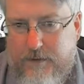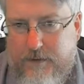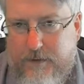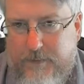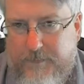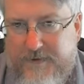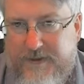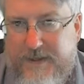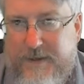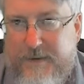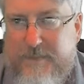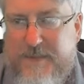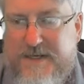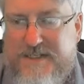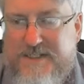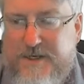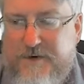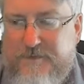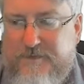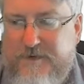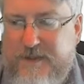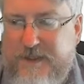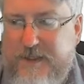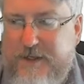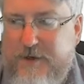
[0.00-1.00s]
I'm going to give
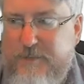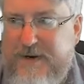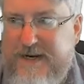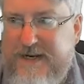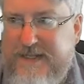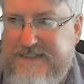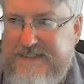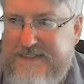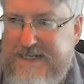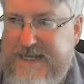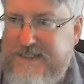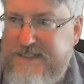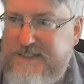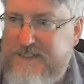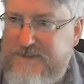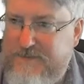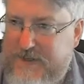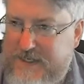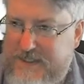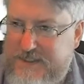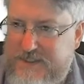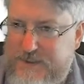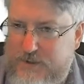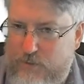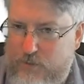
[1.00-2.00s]
myself a little bit of dead
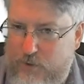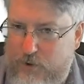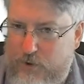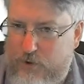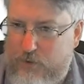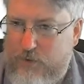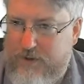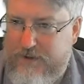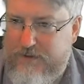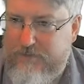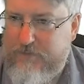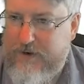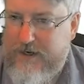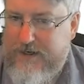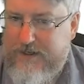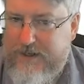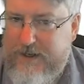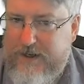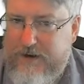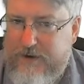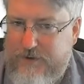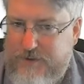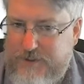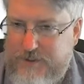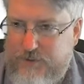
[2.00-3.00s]
space to work with right
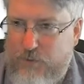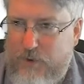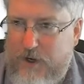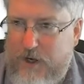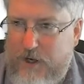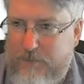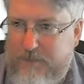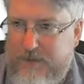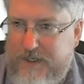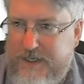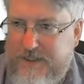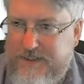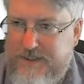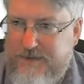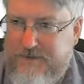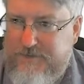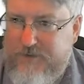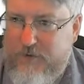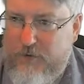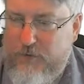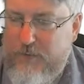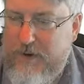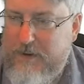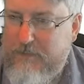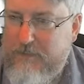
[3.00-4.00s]
now as well, because if
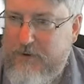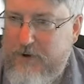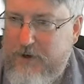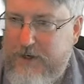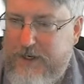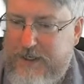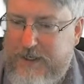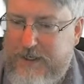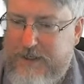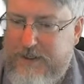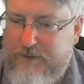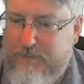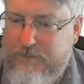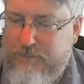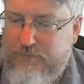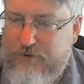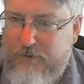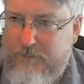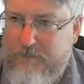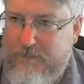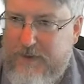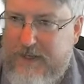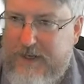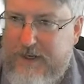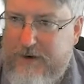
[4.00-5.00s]
you remember in
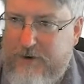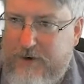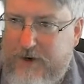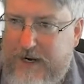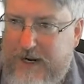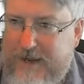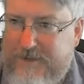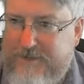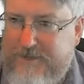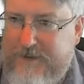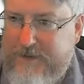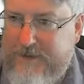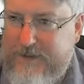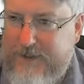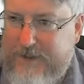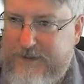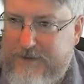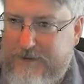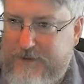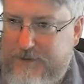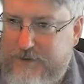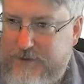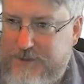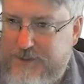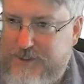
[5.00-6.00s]
Premiere, I had that like
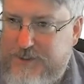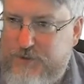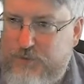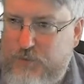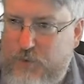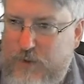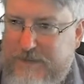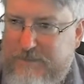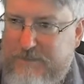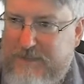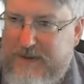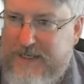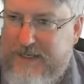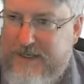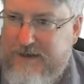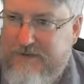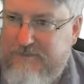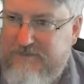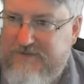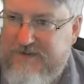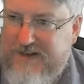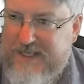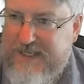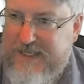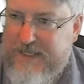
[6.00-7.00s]
little sweeping
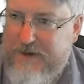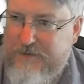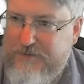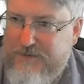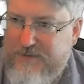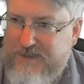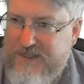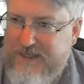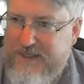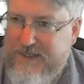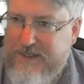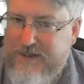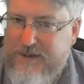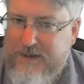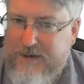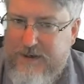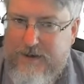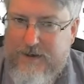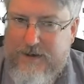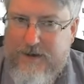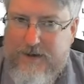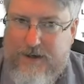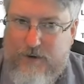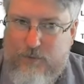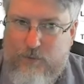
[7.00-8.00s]
video thing.
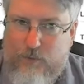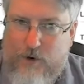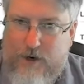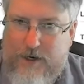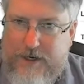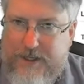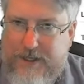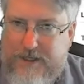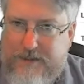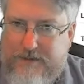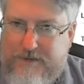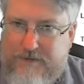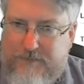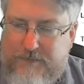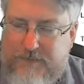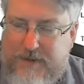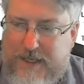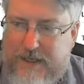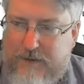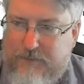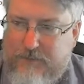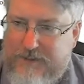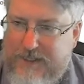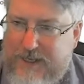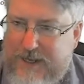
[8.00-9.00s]
I want it to
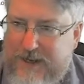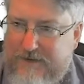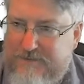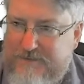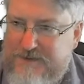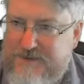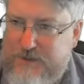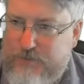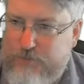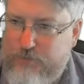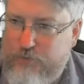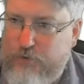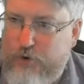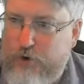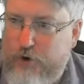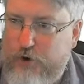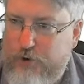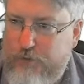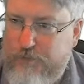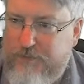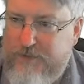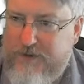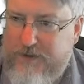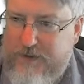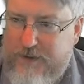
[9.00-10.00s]
be able to have some
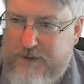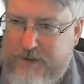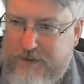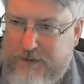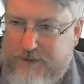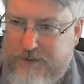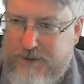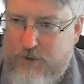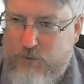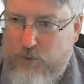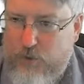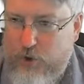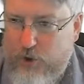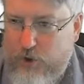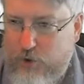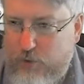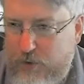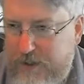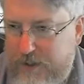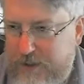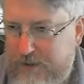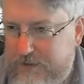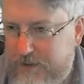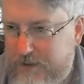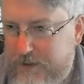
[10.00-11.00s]
room to work
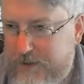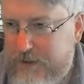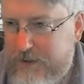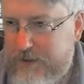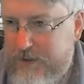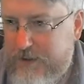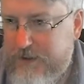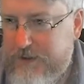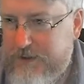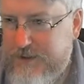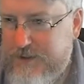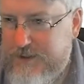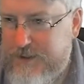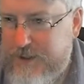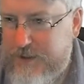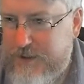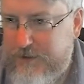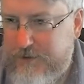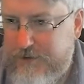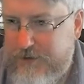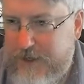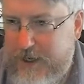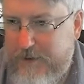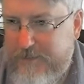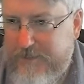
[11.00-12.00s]
with.
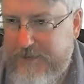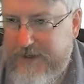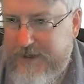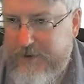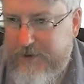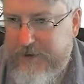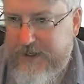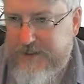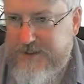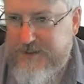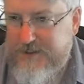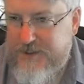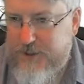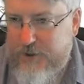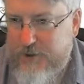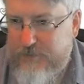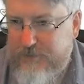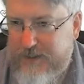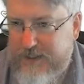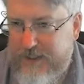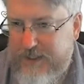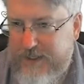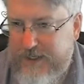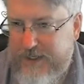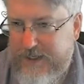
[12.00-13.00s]
So now I'm going to go ahead and start
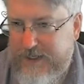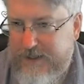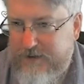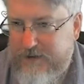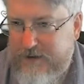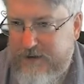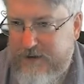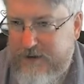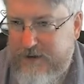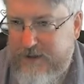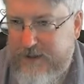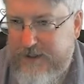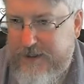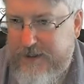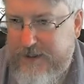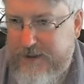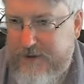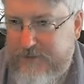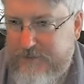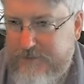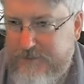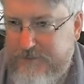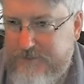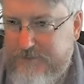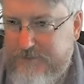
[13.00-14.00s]
playing the audio.